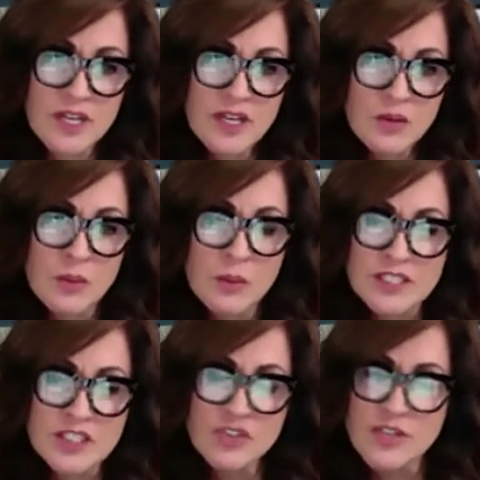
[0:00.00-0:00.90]
We
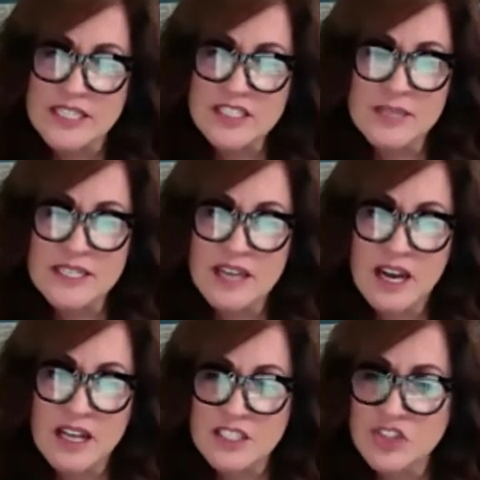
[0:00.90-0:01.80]
wanted to transmit
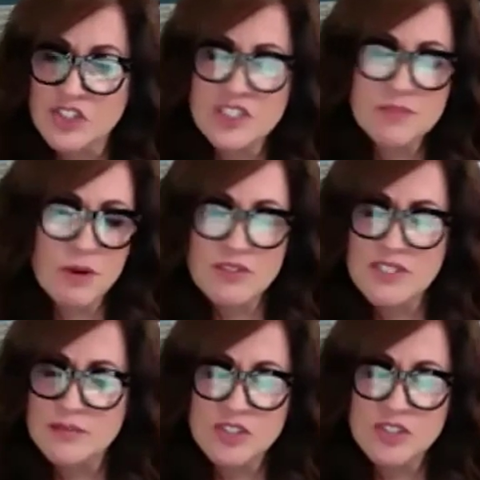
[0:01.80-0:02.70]
knowledge, expose
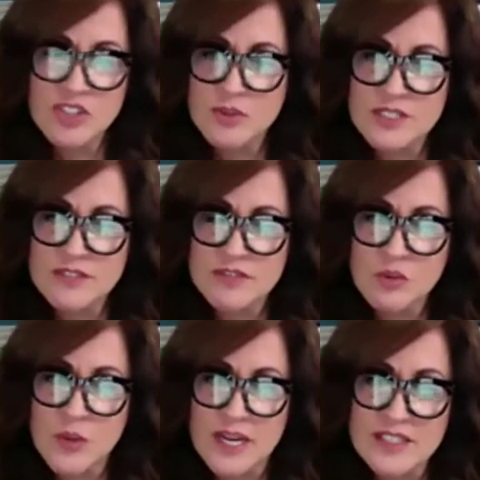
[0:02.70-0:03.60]
them to new and
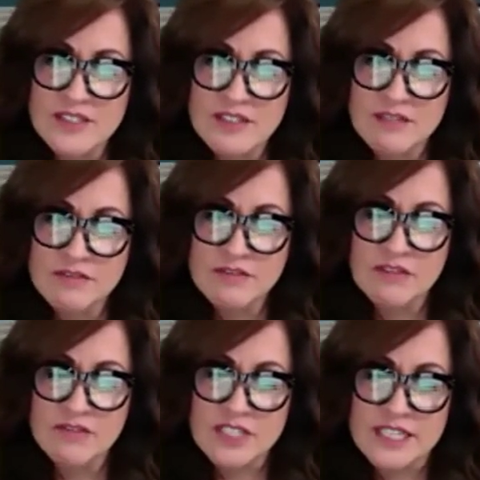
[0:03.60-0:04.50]
different ways of
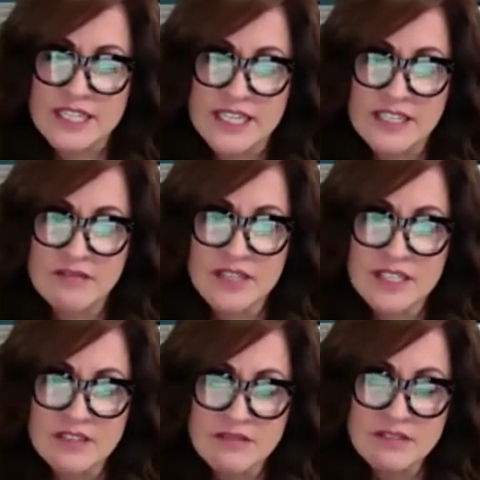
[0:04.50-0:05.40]
leading
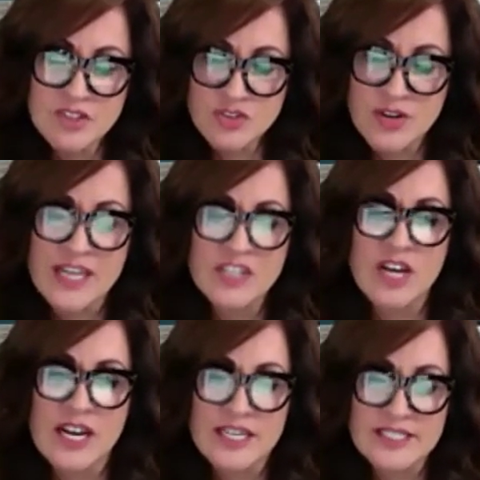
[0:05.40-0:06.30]
and
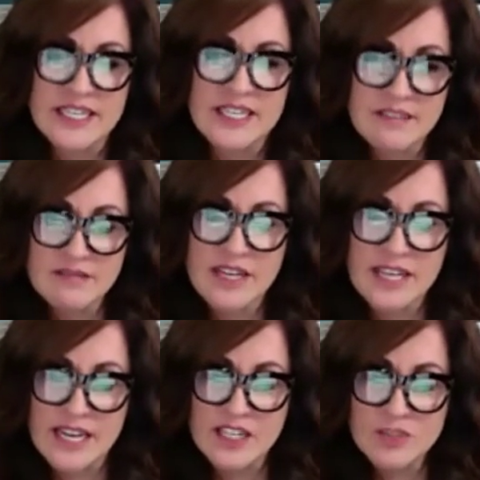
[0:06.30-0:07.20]
strategizing, and
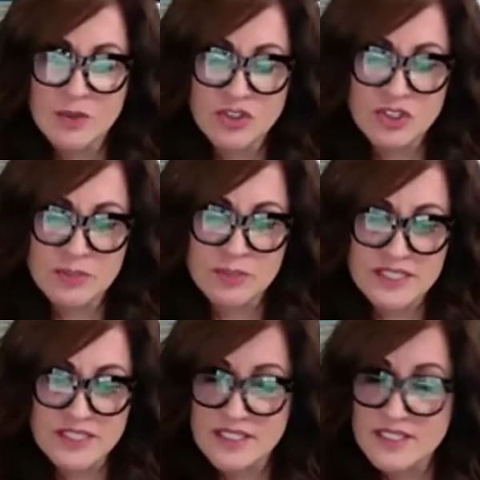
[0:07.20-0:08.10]
again, exposure to
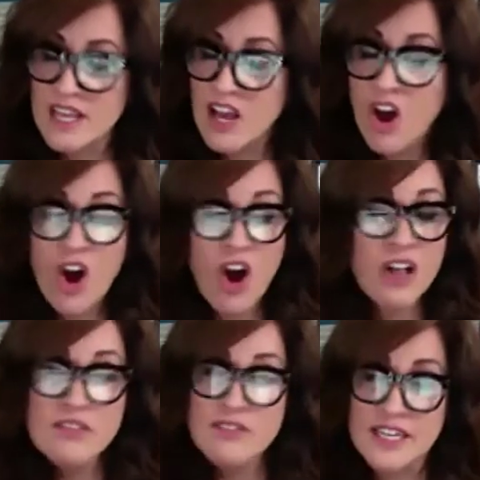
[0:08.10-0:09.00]
businesses.
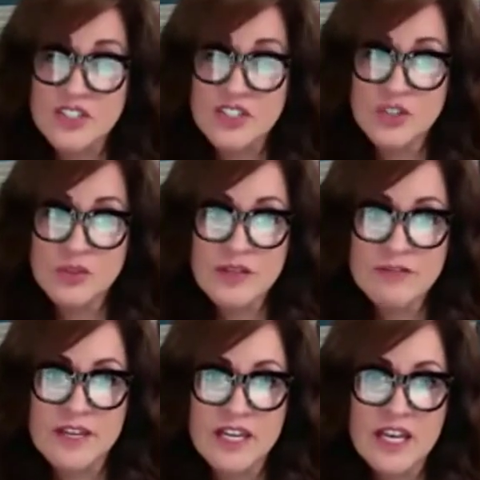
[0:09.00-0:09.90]
All of that is
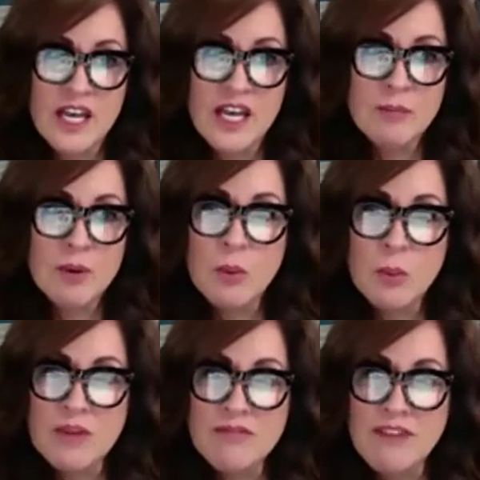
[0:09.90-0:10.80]
terrific. But
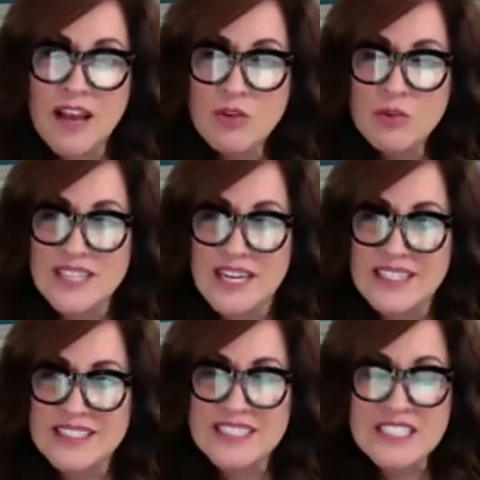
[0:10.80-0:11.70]
what we found was that
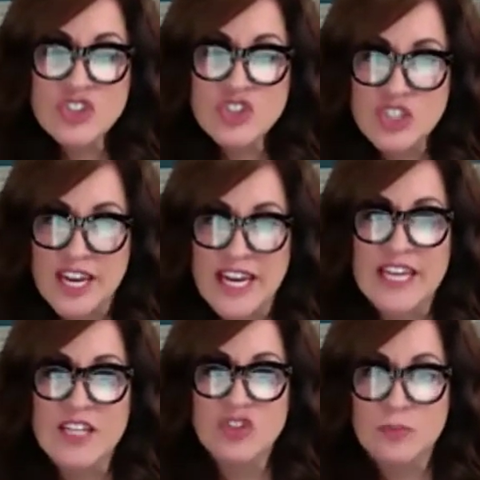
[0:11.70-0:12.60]
it didn't
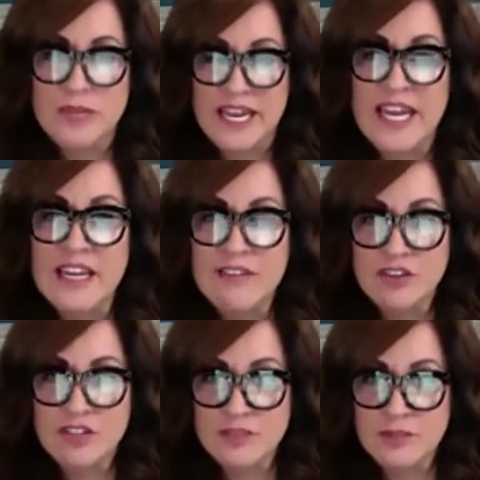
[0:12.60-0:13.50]
change
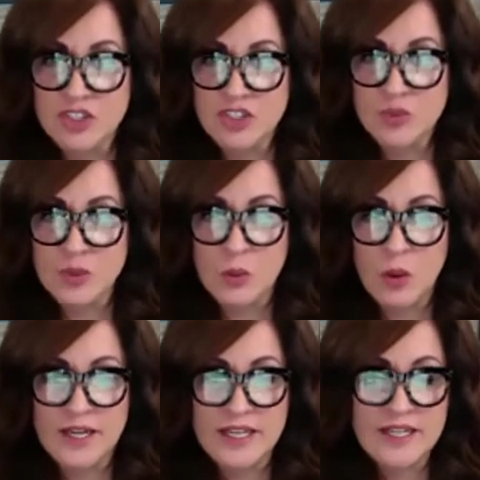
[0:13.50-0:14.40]
behavior as much as we
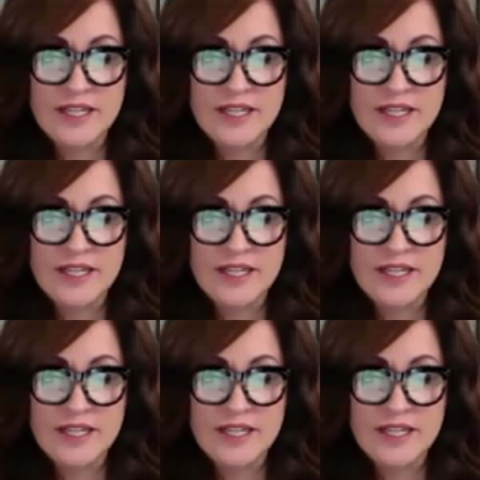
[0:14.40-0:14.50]
wanted.